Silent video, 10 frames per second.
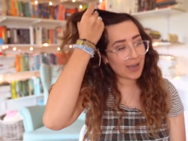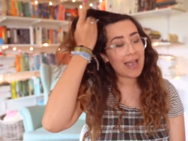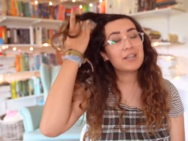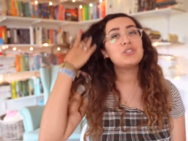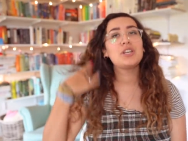
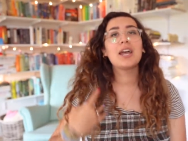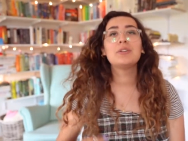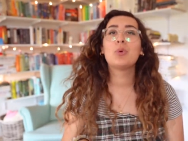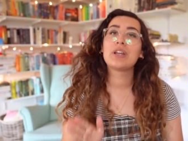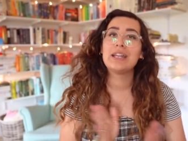I actually kind
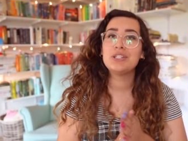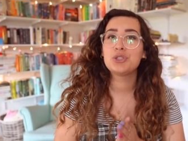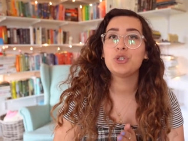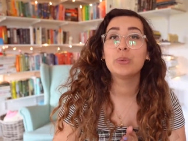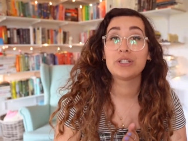of want to issue
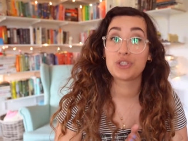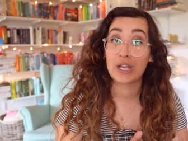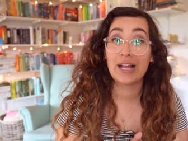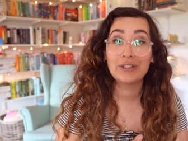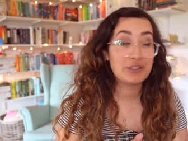you a
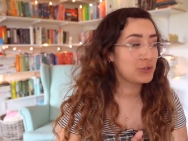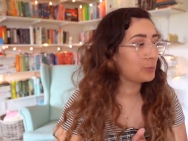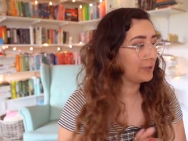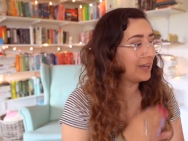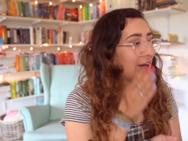challenge
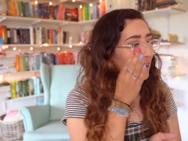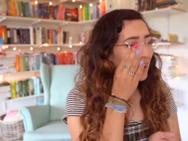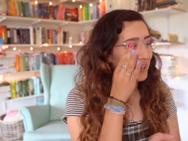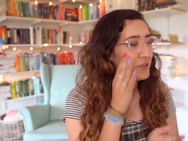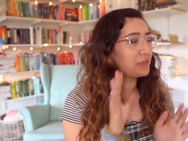
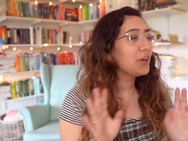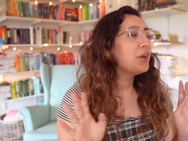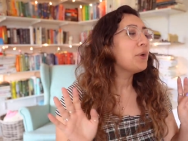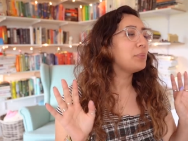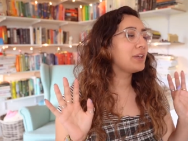because,
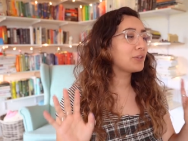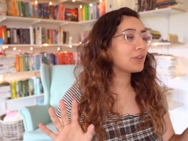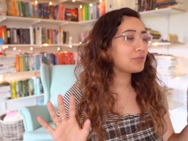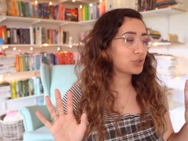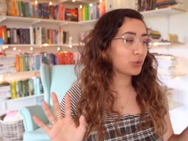because
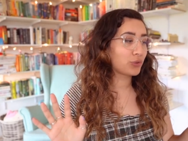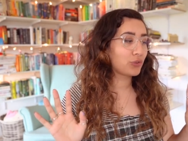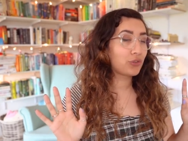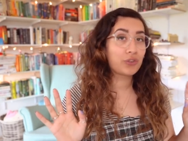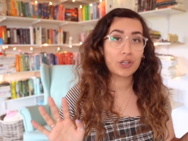I've chosen
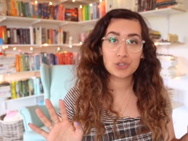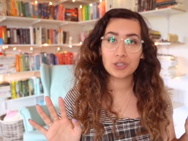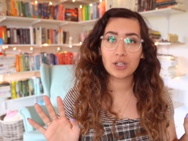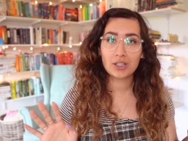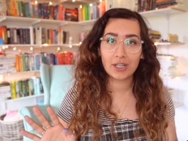such an
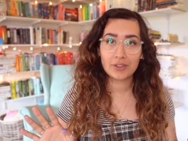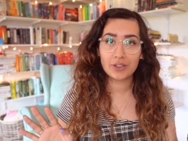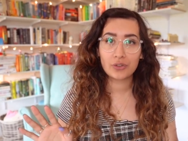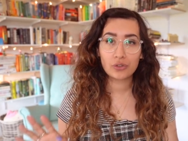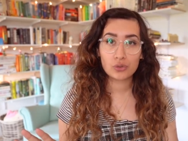
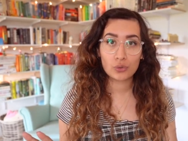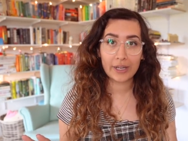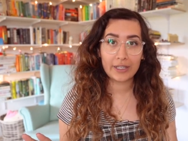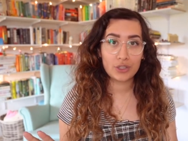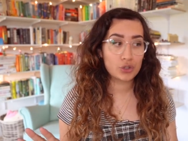eclectic,
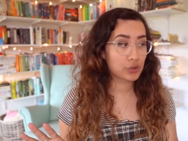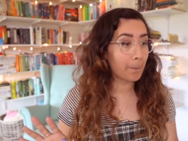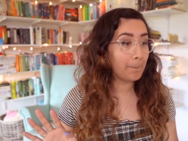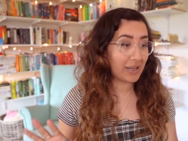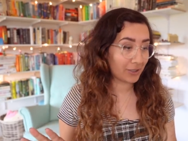strange
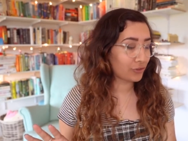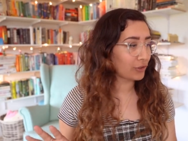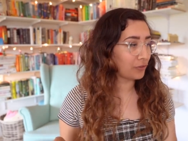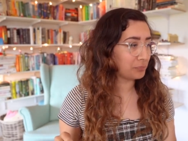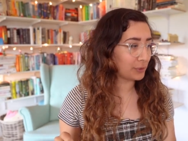mix
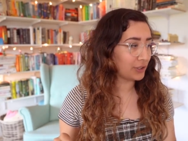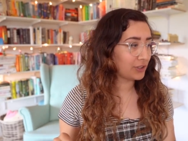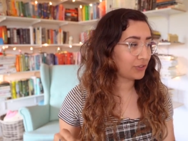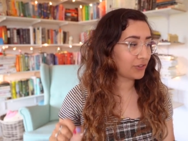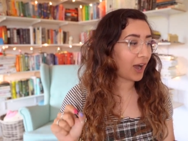of books.